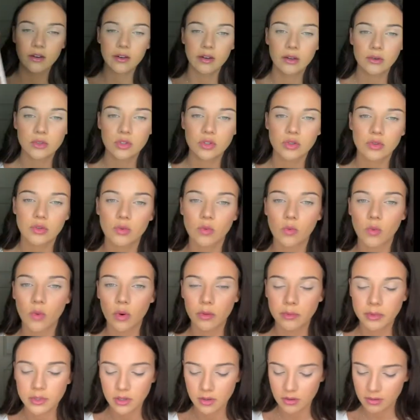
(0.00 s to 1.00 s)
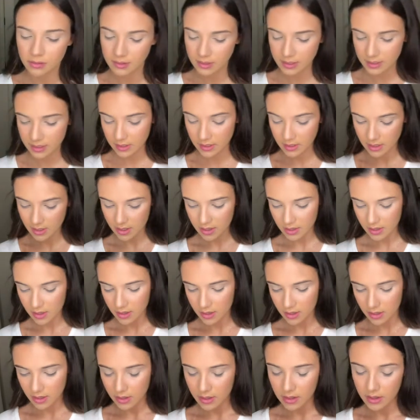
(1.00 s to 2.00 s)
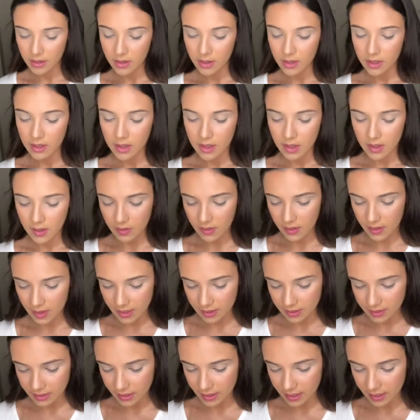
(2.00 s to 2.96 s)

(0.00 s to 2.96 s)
neutral warm tones. And this